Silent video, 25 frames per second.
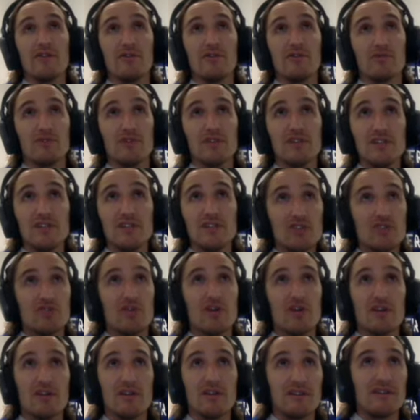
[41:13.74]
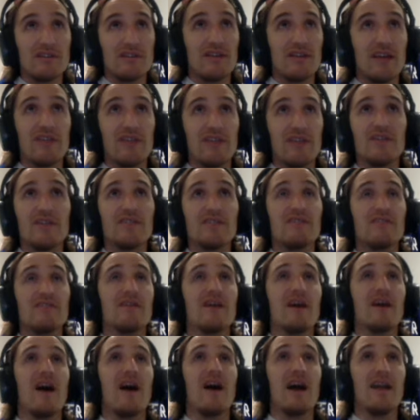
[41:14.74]
really struggling to get things
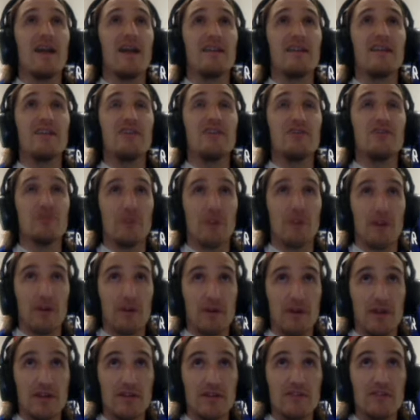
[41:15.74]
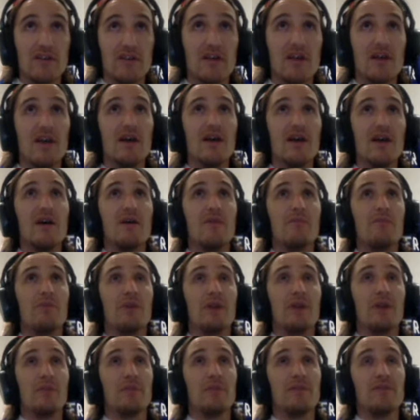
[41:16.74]
into high danger areas,
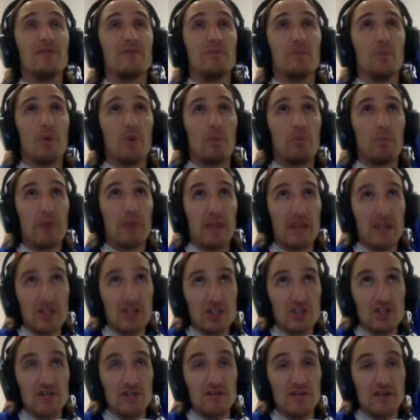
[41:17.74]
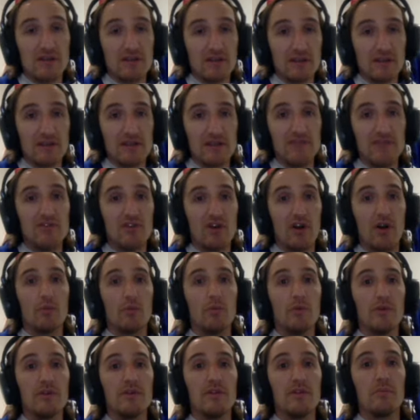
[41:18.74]
but I believe the more patient that the Leafs are
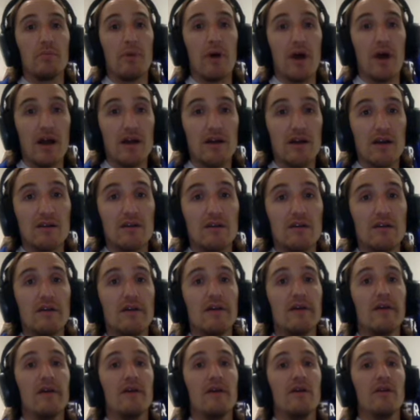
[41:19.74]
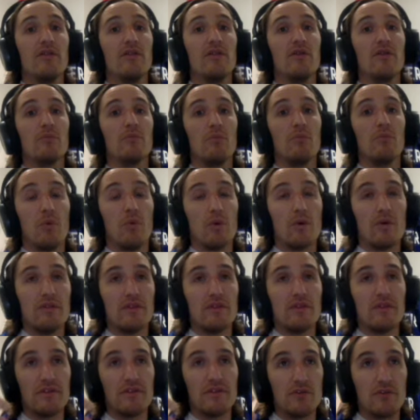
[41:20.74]
with the puck, the more
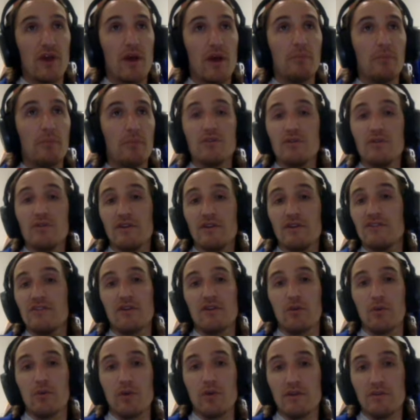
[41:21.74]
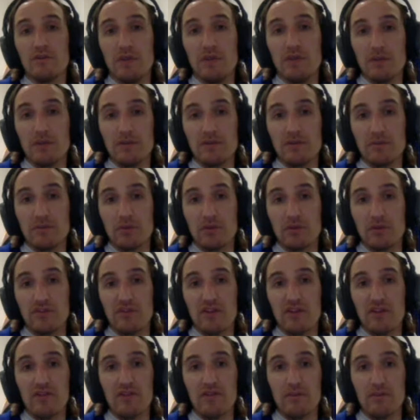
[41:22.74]
that those opportunities are going to be able to
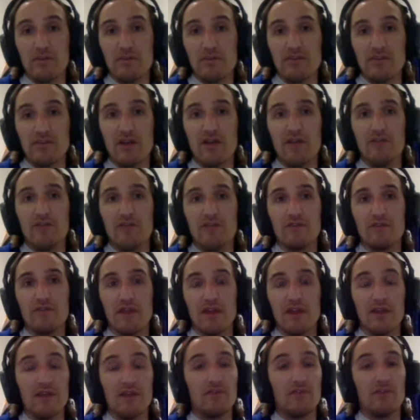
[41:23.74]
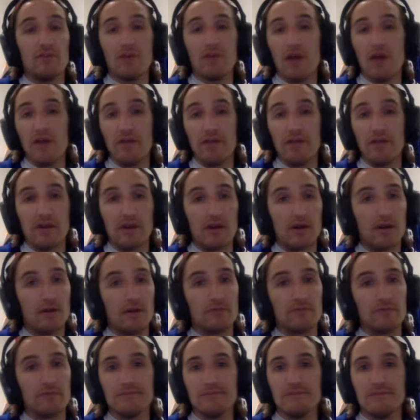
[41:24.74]
present themselves. And if they're not
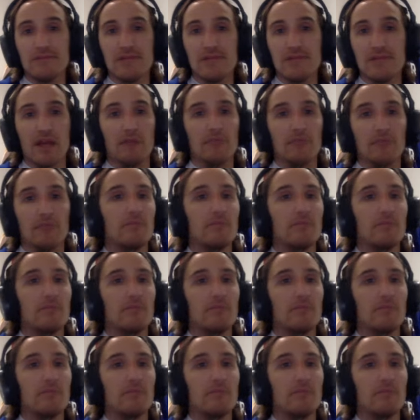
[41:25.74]
there, again,